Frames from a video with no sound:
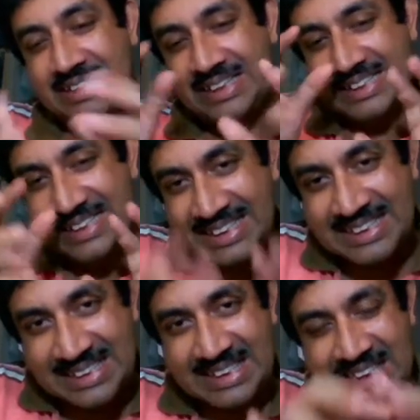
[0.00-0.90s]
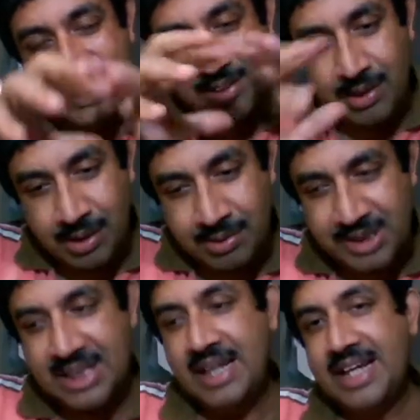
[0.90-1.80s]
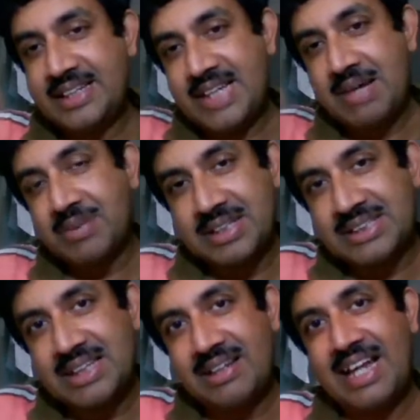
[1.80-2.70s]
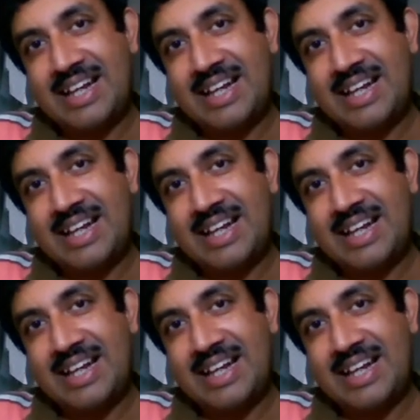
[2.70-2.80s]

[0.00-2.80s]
The sensor includes a time crystal